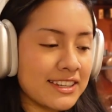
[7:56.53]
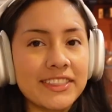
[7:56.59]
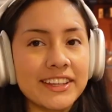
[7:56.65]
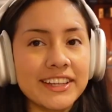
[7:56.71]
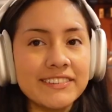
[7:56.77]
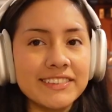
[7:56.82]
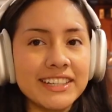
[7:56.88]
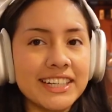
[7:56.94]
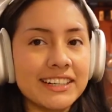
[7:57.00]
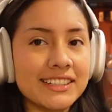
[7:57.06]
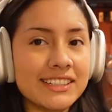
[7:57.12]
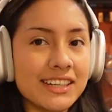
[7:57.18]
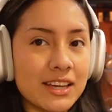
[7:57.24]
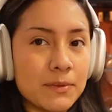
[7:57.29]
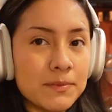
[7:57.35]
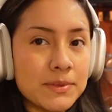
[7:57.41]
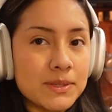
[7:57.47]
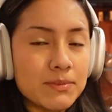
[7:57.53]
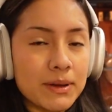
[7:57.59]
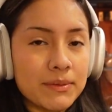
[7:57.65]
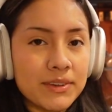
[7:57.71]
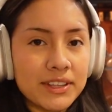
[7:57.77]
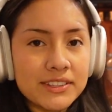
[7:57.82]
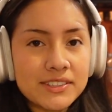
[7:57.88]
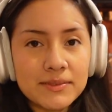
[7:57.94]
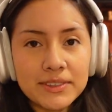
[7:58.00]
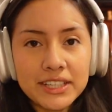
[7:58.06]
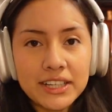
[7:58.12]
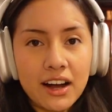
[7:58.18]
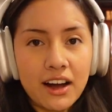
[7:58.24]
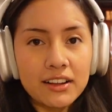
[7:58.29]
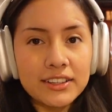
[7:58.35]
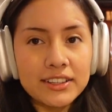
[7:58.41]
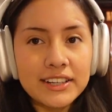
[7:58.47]
I think I'm getting tips, maybe some like
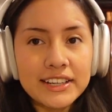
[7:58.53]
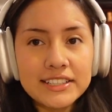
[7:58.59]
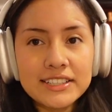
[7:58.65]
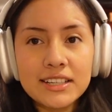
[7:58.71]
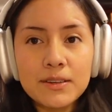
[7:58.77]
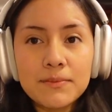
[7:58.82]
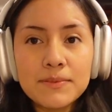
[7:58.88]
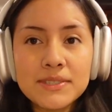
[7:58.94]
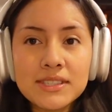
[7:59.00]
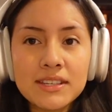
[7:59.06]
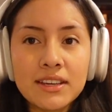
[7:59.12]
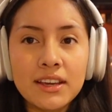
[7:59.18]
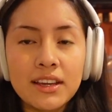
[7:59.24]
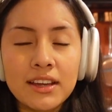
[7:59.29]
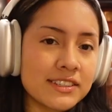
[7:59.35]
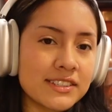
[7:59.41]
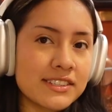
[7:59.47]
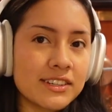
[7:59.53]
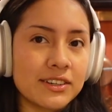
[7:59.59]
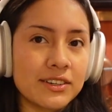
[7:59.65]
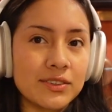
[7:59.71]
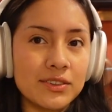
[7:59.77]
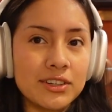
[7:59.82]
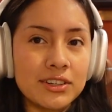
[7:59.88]
holiday tips. So